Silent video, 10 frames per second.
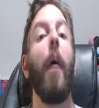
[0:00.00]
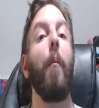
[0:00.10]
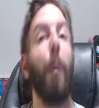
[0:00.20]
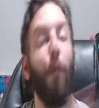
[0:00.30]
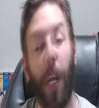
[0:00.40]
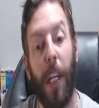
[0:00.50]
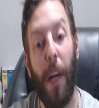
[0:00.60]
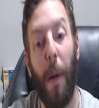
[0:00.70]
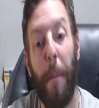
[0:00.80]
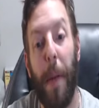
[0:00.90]
But right
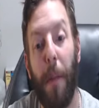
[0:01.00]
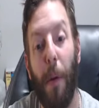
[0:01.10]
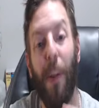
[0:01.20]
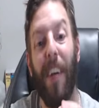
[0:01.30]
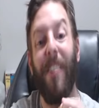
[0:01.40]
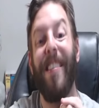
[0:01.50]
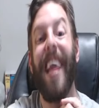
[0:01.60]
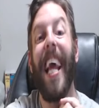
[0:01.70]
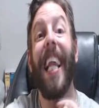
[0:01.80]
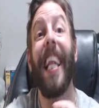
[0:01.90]
there in big bold letters,
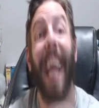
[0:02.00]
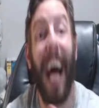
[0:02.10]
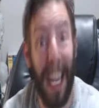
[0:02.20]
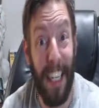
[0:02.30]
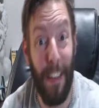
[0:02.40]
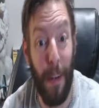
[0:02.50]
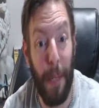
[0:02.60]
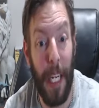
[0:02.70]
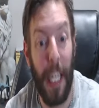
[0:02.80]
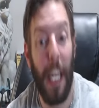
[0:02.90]
they lied to
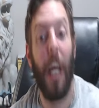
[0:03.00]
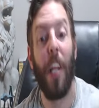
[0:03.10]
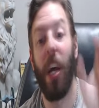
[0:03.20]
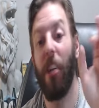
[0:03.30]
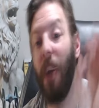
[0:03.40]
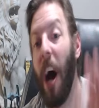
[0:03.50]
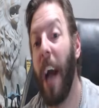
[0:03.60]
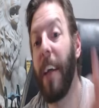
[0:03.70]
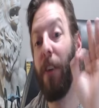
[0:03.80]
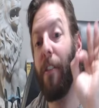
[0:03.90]
me. The
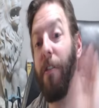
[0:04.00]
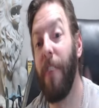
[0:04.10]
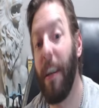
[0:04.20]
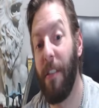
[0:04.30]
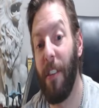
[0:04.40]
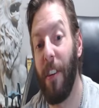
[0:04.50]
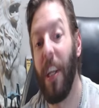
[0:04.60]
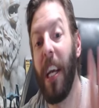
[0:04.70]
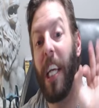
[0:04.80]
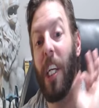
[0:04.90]
tiger's
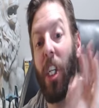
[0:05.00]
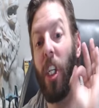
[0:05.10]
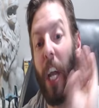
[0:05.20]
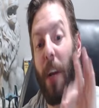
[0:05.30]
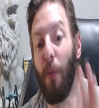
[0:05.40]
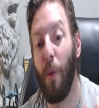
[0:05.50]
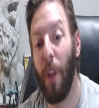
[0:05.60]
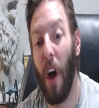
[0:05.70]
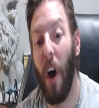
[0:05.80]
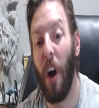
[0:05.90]
vessel is Shen
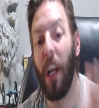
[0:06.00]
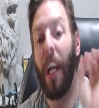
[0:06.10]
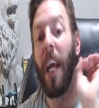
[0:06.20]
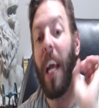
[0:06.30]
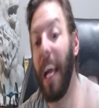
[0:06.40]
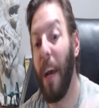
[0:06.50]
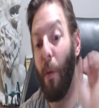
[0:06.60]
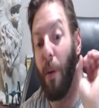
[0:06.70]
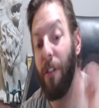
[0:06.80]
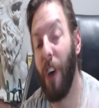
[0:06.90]
Wulong. It
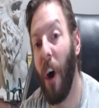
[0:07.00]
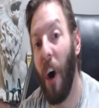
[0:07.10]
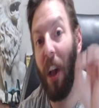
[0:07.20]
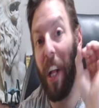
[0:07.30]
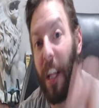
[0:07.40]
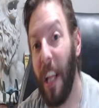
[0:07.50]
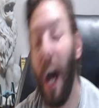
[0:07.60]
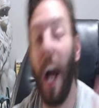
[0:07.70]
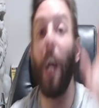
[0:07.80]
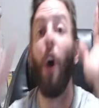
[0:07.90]
was all a
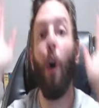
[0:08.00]
lie.